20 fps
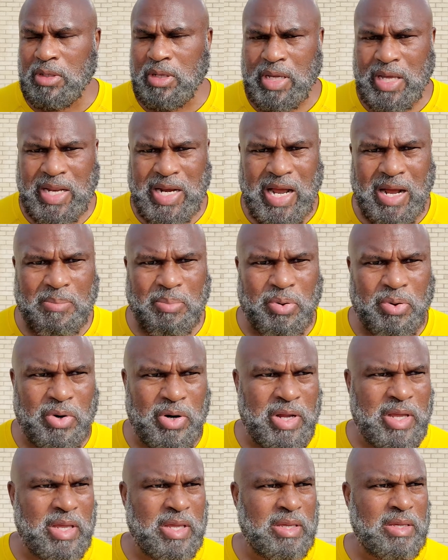And I
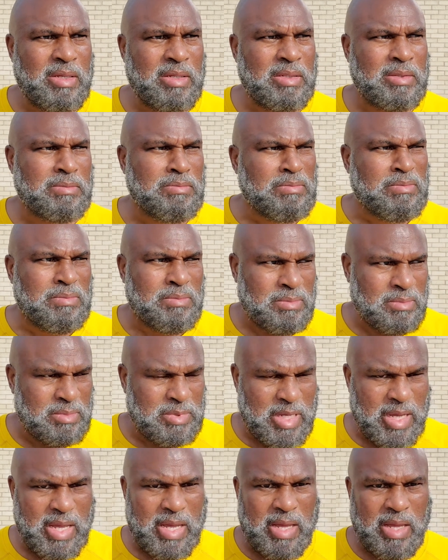pray
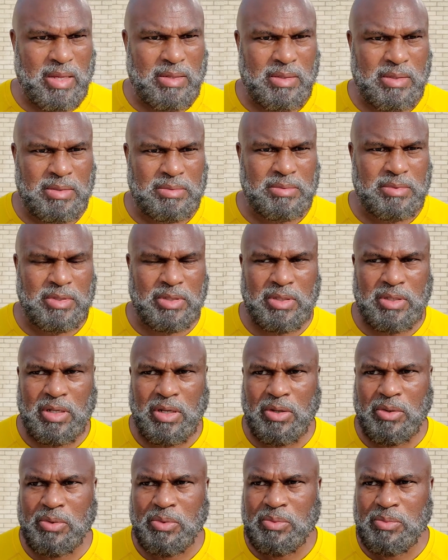that, you
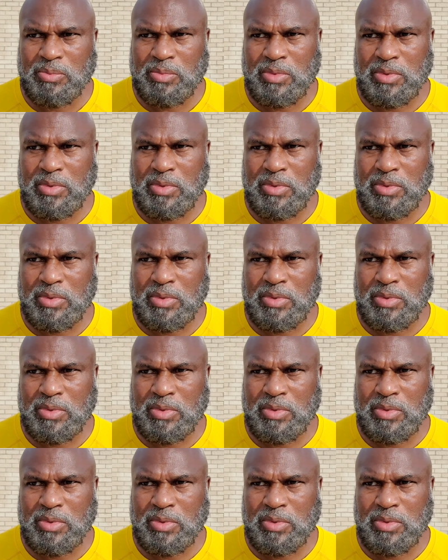know,